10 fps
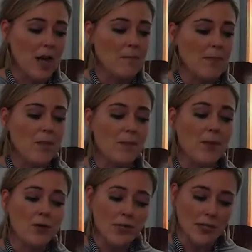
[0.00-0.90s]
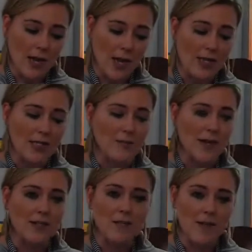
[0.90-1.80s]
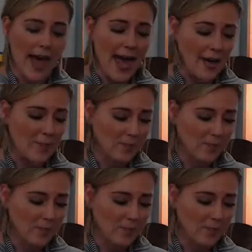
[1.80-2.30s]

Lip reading: but mostly it smelled of hay.